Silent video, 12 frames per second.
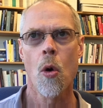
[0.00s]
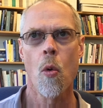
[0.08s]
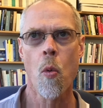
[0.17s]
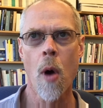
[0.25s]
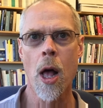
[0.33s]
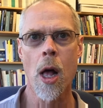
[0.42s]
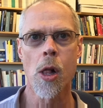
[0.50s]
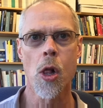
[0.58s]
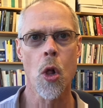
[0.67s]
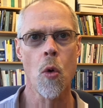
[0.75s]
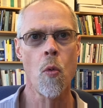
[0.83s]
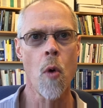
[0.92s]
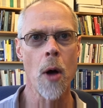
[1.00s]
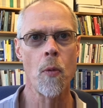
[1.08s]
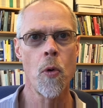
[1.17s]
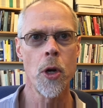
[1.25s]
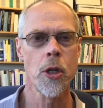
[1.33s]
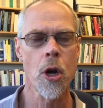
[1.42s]
well, what
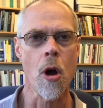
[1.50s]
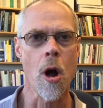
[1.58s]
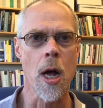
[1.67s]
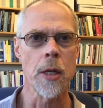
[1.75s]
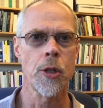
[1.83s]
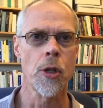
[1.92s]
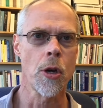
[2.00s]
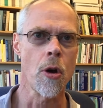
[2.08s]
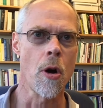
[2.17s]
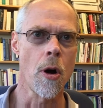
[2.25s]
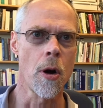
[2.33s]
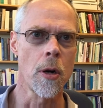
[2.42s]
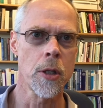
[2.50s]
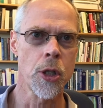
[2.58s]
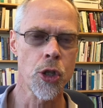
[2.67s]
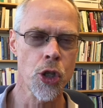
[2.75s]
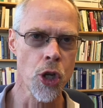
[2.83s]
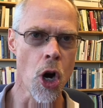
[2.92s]
would cause the car to
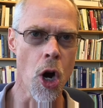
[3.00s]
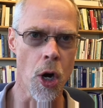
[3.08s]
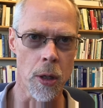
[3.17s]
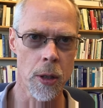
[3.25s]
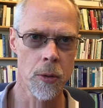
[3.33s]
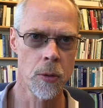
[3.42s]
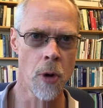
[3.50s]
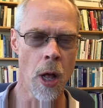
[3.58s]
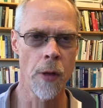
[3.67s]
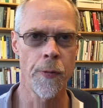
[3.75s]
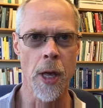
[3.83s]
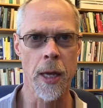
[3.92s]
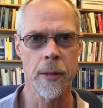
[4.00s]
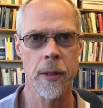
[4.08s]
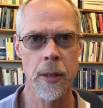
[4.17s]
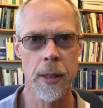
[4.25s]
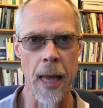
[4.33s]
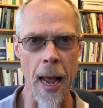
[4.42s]
start? Well, if it had
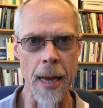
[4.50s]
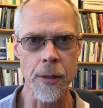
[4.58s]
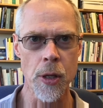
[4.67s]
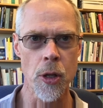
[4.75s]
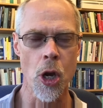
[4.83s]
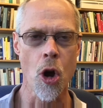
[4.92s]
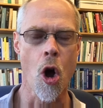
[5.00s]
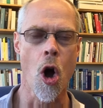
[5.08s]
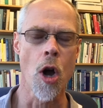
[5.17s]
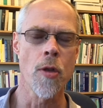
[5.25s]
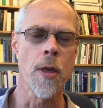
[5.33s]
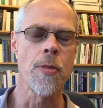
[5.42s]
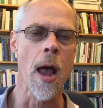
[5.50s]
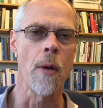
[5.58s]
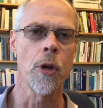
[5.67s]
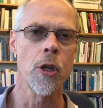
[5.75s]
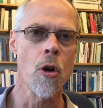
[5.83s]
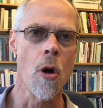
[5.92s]
gas in the car, then
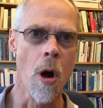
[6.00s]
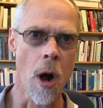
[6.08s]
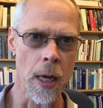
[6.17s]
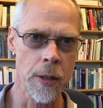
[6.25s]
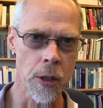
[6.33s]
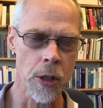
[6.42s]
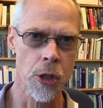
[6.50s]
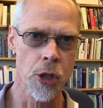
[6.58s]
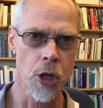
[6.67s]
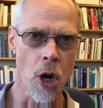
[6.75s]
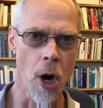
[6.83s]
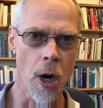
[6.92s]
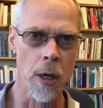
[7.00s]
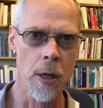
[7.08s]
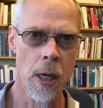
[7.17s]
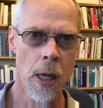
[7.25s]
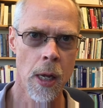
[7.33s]
that would cause it to start.